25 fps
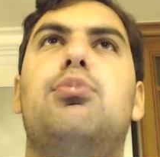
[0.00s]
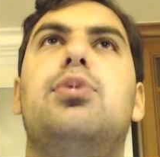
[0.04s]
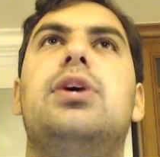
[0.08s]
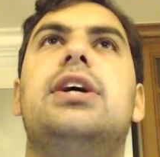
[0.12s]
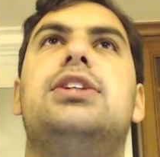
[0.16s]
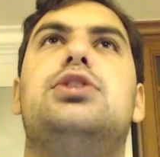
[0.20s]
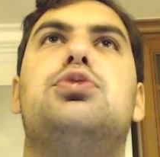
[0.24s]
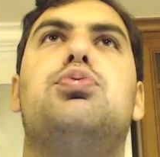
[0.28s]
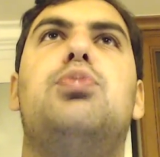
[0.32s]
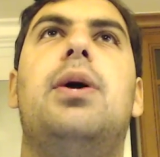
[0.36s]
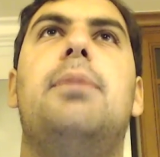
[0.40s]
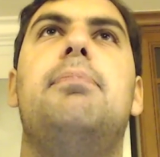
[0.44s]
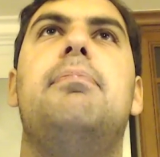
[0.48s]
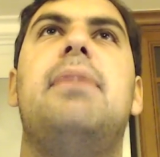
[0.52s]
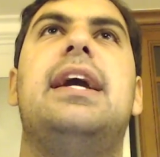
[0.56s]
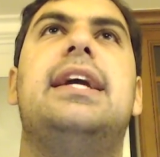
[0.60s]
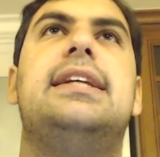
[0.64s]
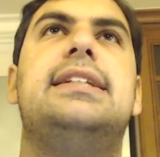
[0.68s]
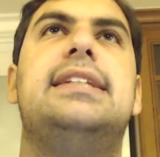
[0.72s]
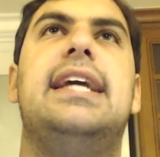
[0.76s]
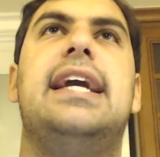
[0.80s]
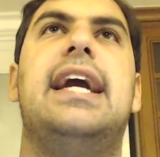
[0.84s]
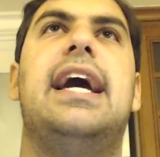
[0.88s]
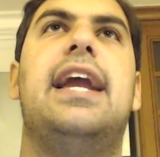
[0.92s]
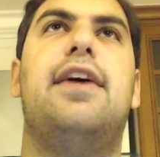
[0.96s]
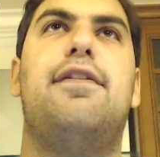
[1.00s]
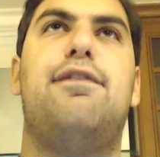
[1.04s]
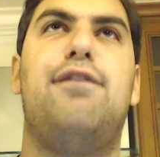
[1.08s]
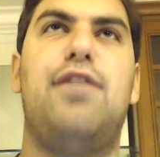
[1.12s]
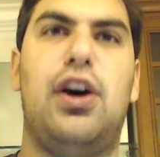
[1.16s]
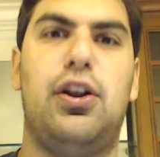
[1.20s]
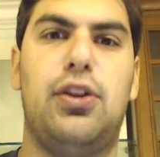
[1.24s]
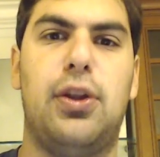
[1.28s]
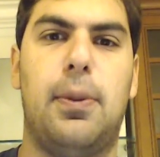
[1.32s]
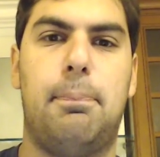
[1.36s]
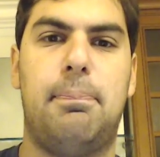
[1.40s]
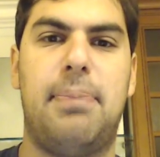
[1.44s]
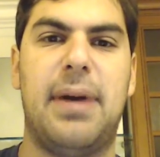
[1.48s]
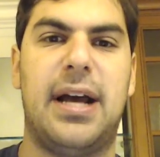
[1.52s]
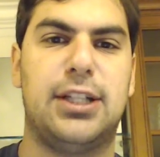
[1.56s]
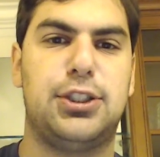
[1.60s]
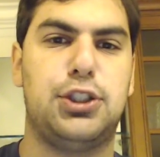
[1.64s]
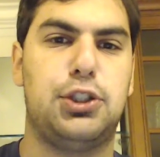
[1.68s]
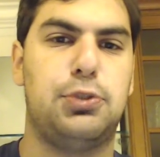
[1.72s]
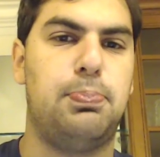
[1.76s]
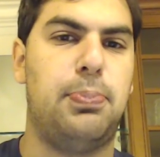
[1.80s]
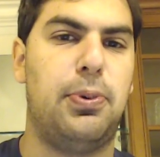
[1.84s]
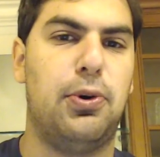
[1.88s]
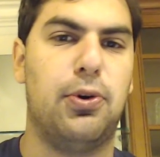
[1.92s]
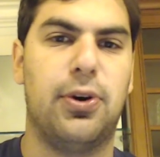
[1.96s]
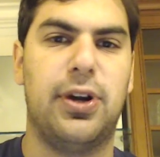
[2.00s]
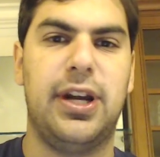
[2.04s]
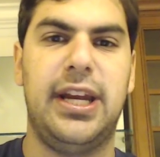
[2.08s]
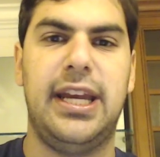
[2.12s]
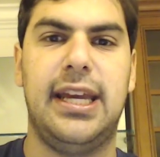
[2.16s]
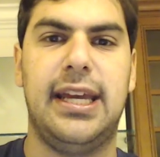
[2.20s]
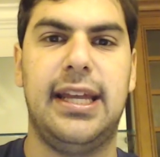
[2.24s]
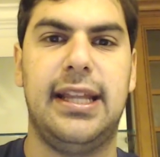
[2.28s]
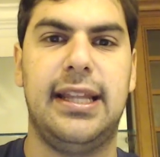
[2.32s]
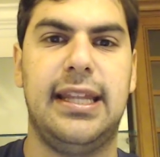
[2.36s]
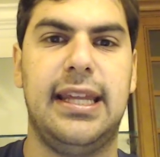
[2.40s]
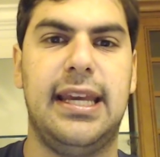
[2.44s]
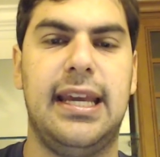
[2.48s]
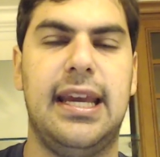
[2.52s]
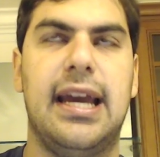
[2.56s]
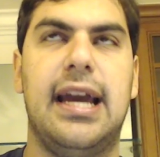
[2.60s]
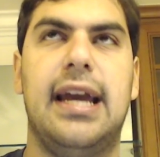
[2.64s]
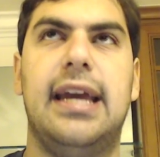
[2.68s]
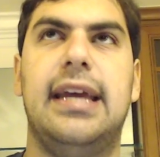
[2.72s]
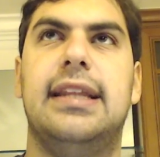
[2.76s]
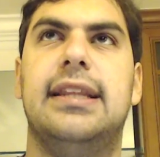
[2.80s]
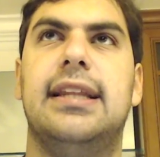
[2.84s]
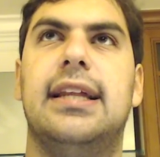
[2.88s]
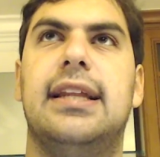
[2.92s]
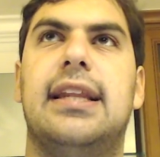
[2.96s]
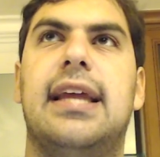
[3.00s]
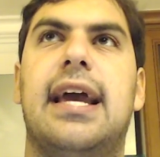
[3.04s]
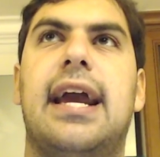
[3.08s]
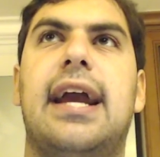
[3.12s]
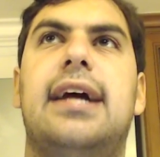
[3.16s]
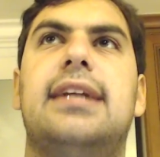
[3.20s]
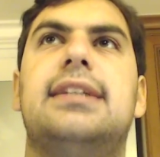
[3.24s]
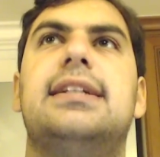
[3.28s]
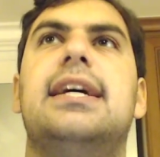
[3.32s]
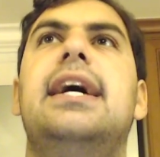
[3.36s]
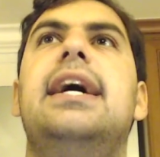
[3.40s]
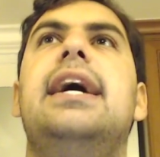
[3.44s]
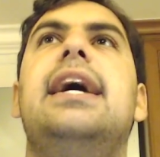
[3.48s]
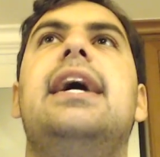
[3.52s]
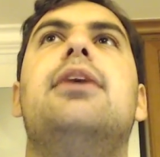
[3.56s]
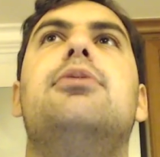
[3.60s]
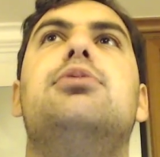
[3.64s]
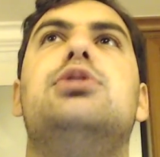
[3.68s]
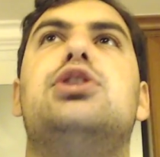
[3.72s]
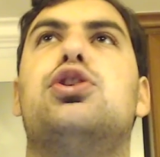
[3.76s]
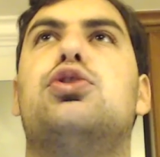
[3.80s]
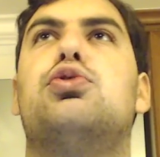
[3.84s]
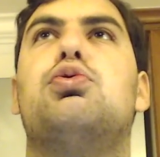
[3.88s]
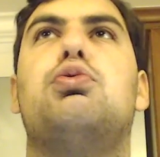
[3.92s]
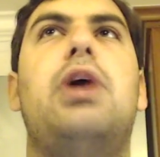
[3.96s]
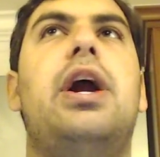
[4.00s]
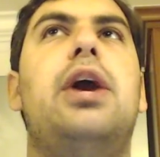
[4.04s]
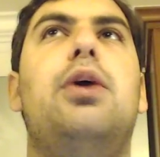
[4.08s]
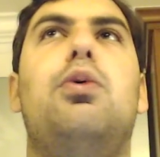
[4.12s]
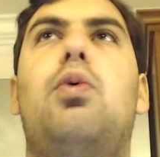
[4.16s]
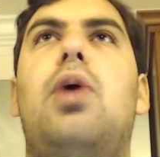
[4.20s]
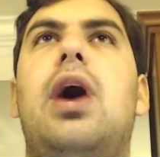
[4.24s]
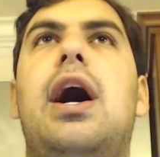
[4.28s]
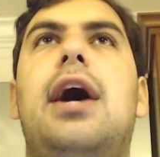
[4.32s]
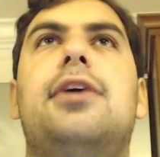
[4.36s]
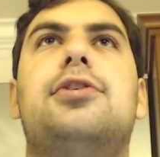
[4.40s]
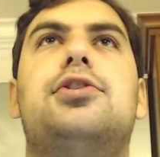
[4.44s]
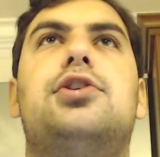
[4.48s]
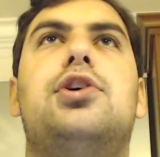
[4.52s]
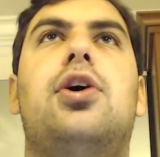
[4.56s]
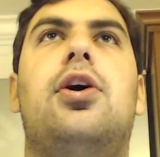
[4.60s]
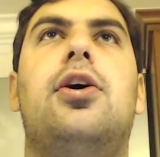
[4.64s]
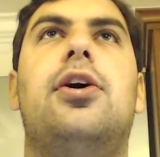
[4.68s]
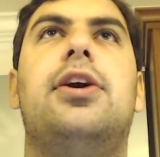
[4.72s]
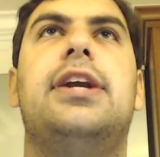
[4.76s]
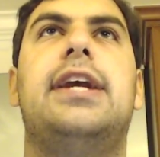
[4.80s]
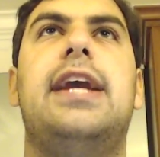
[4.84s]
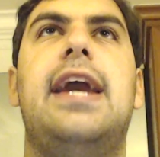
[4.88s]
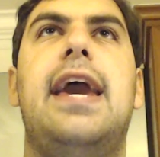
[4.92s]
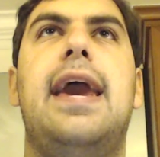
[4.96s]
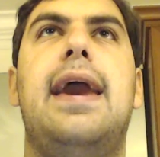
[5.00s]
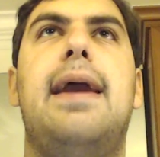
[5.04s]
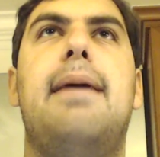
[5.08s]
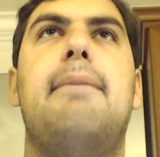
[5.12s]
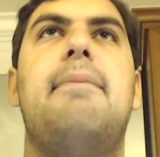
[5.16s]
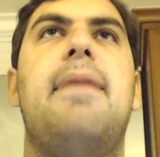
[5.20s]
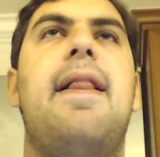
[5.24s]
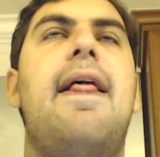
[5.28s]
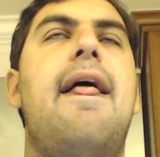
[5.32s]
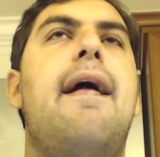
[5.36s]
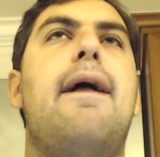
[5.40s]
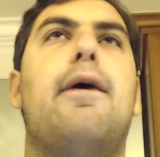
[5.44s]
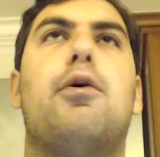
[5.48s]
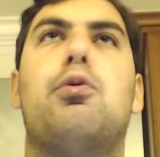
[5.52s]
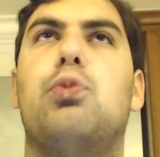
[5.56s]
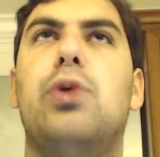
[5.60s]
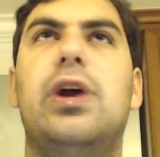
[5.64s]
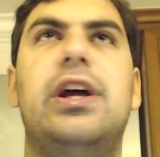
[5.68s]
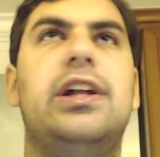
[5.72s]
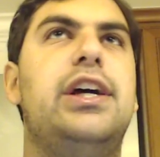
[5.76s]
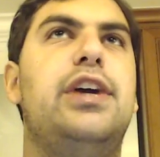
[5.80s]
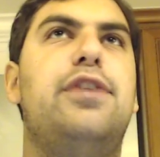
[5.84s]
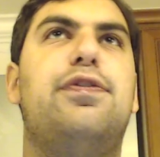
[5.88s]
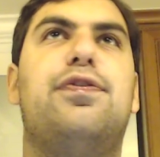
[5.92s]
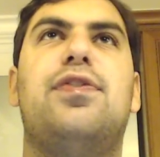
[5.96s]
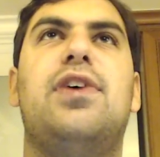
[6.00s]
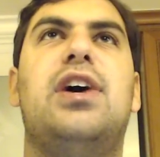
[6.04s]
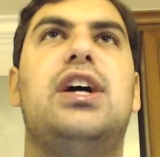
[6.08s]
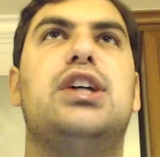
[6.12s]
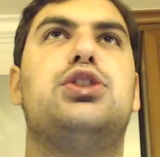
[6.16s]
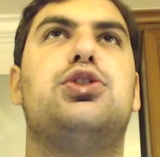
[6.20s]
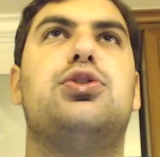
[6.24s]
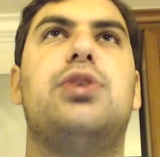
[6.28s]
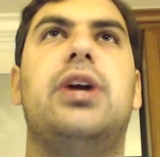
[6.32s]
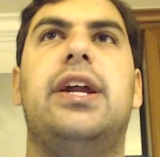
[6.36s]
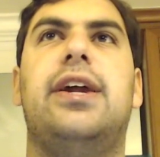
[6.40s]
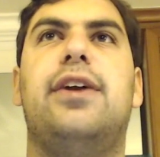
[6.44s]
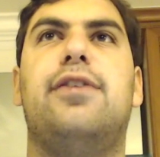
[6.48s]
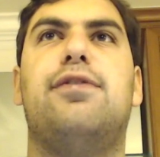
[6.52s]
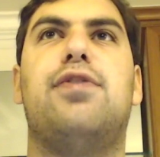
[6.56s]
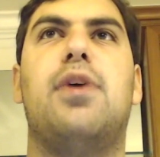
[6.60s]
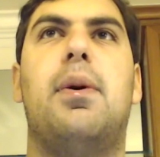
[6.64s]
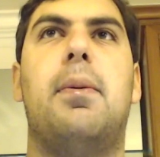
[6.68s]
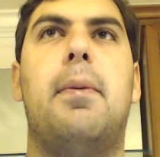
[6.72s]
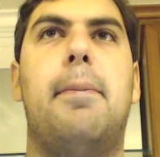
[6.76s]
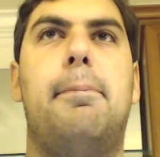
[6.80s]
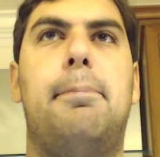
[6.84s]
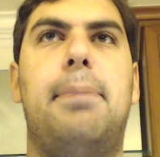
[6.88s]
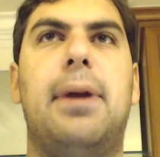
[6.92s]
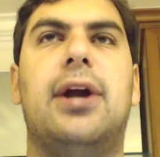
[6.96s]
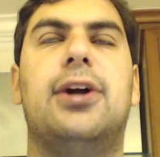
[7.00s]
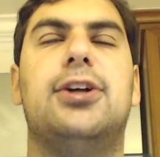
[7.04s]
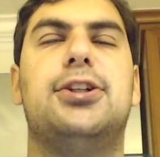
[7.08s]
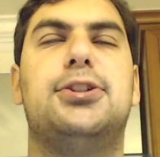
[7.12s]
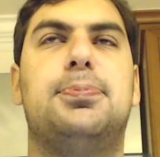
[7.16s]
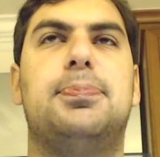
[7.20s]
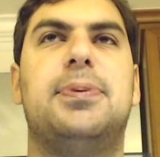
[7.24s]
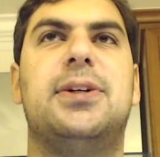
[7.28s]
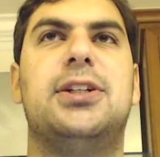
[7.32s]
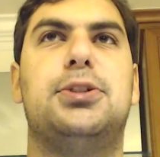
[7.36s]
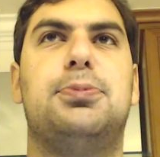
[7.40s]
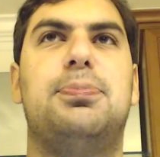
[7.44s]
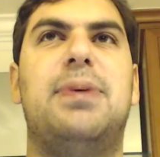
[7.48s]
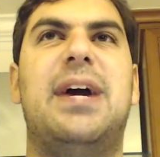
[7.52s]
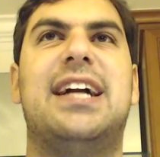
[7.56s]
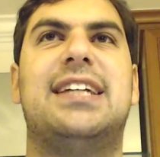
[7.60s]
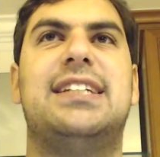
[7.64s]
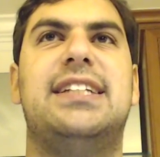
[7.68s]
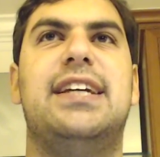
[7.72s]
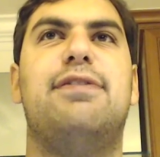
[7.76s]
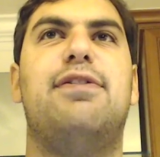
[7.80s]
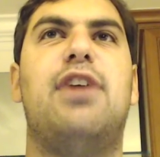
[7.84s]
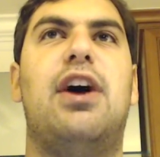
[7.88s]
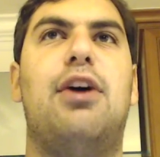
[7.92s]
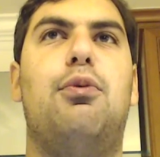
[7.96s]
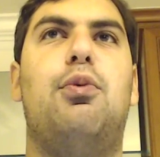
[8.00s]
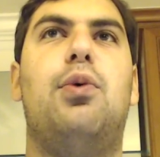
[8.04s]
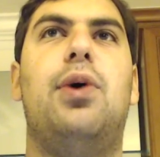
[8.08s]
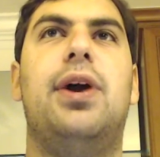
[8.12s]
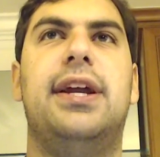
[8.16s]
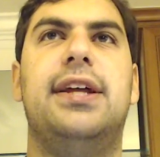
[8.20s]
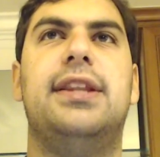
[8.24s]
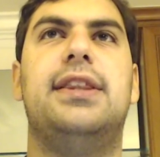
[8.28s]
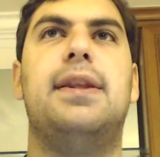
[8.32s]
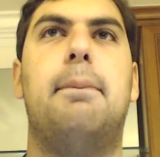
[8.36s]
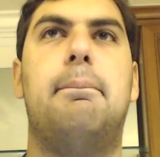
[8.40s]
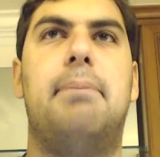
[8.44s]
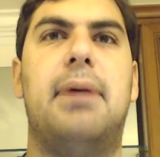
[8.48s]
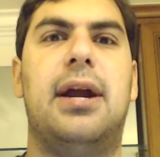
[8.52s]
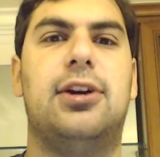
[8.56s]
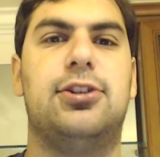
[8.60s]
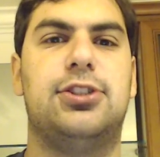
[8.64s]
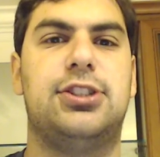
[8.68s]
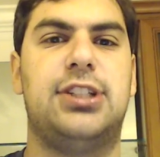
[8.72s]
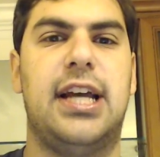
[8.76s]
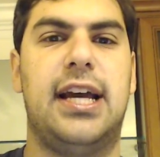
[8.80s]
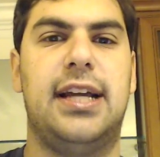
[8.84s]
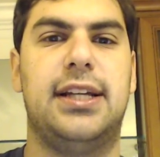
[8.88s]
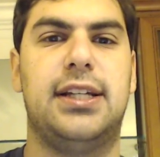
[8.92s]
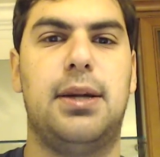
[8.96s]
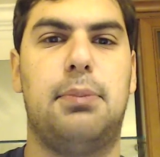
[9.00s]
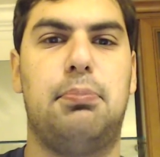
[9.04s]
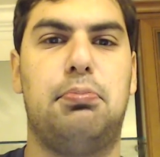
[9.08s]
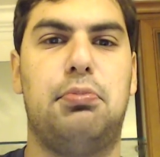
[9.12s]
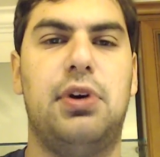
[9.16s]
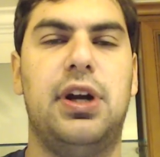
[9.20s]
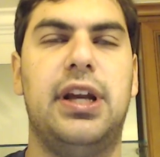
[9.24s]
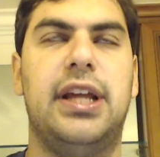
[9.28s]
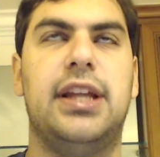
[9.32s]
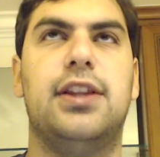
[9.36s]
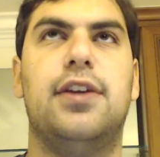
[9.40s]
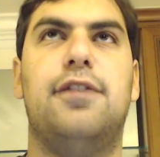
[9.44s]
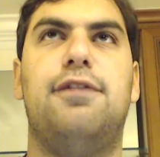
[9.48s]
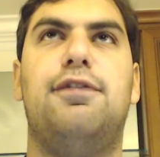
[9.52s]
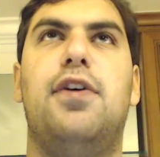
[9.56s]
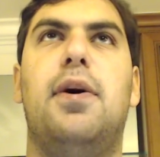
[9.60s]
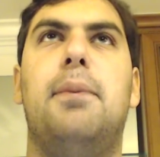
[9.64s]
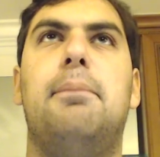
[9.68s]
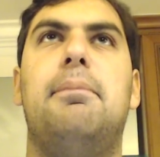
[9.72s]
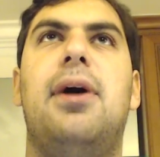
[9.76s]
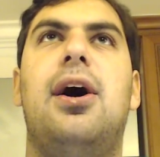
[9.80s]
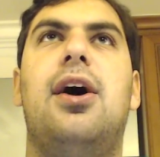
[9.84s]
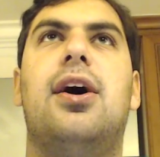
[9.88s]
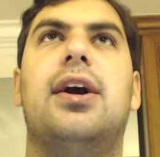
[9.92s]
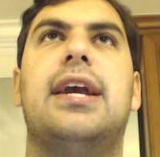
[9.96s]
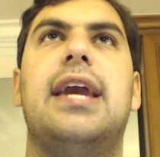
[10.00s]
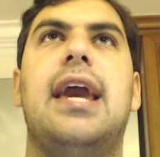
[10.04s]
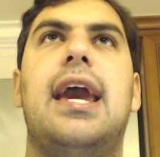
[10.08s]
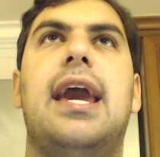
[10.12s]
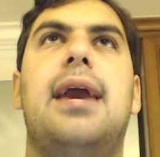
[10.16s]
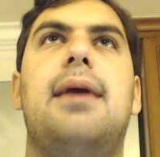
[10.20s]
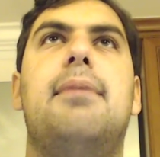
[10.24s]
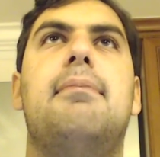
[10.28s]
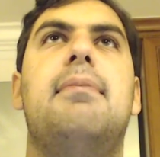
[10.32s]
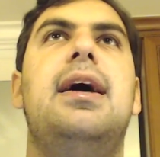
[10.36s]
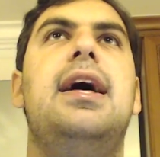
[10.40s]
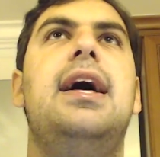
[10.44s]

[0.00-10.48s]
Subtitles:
It's what makes the NFL the best sport in the land. It was a great wild card game. Really frustrating from a Bears perspective. I wanted the Bears to end up winning the football game.